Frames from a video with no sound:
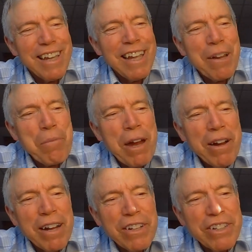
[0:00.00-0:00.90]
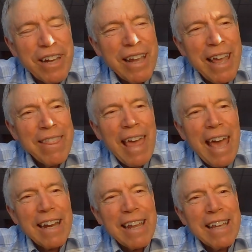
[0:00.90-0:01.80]
in a marriage, and
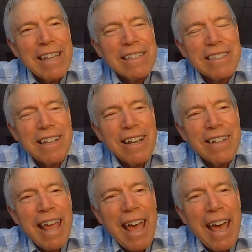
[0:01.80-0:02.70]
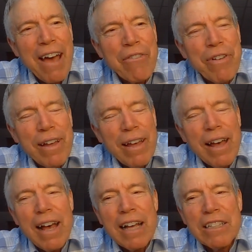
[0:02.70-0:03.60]
that is to have
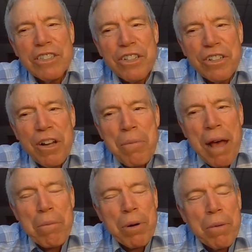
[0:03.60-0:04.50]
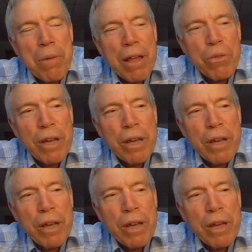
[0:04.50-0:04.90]
a certain amount per month.